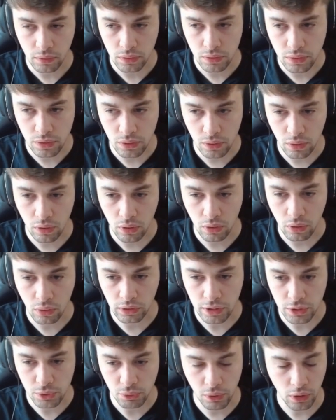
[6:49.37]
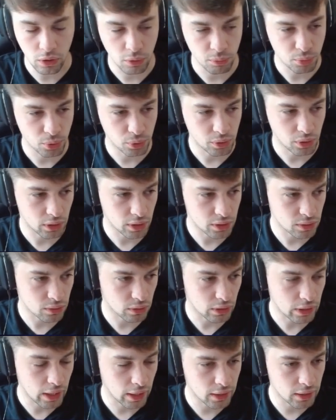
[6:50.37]
So that's why computer does
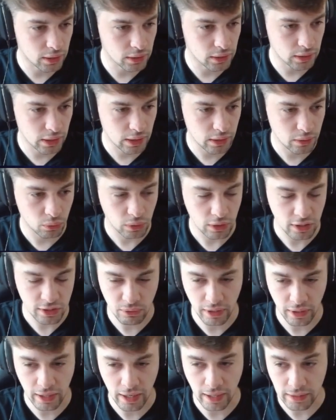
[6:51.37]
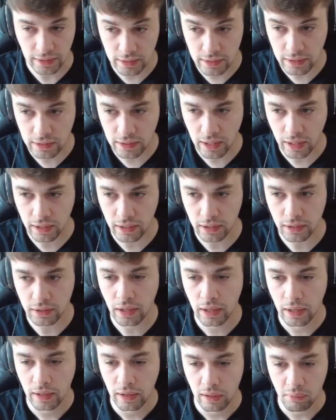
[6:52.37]
not like it, that's why I didn't like it,
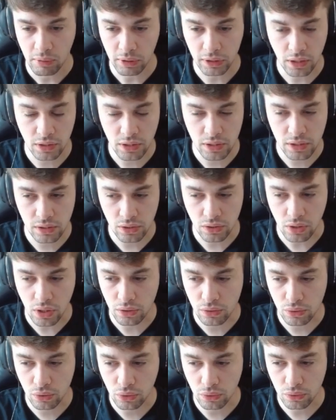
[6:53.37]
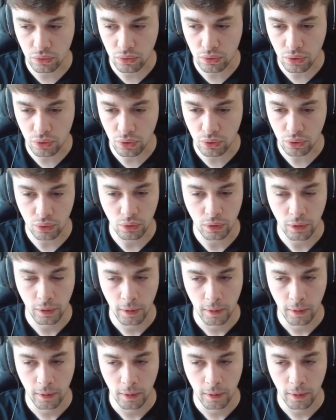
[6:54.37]
but I just tried to continue